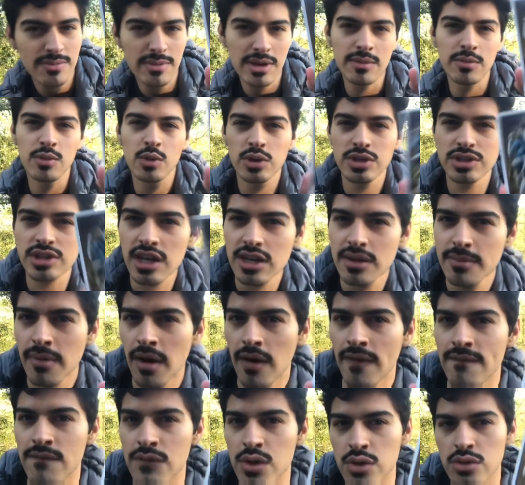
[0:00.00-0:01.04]
Maybe we're talking
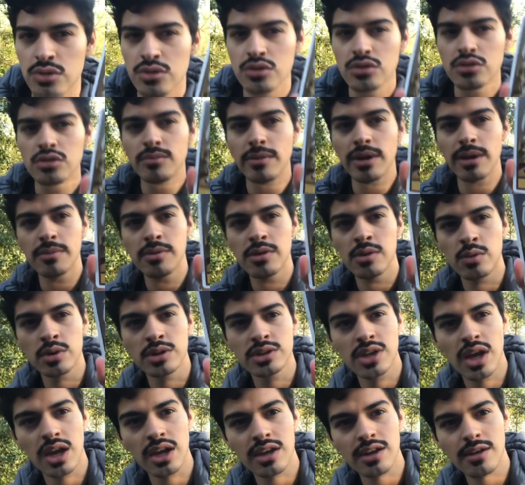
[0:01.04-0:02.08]
about voodoo. Maybe we're
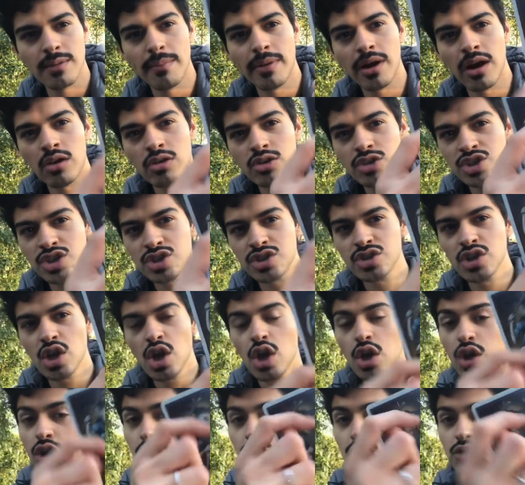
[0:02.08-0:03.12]
talking about just
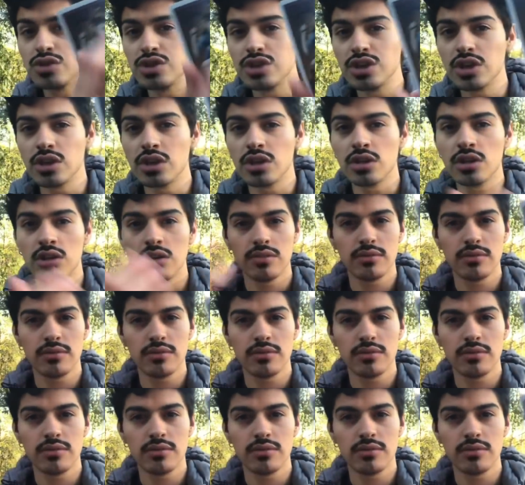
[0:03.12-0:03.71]
using